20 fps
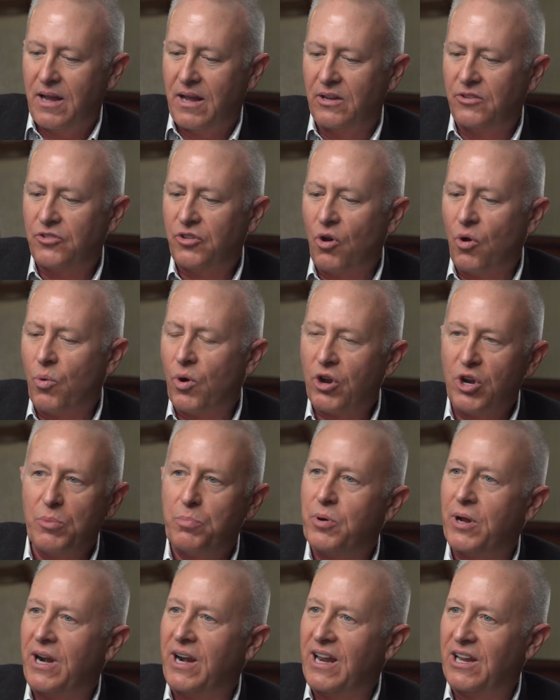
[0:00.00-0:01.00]
And so we're going
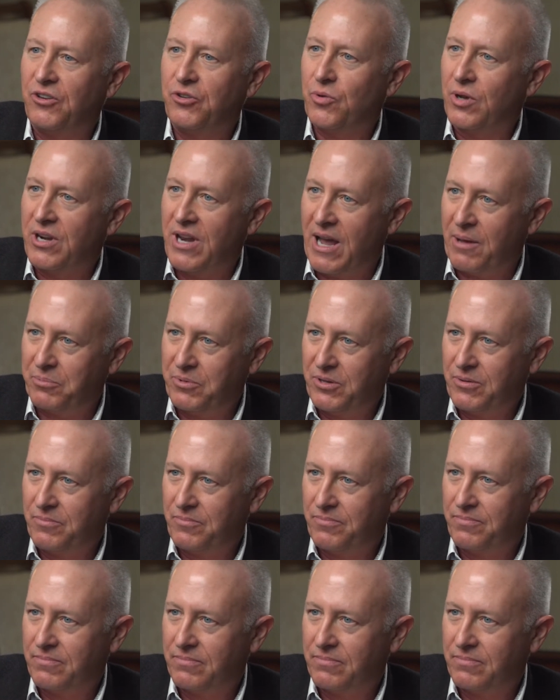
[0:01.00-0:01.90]
to put it into Adept,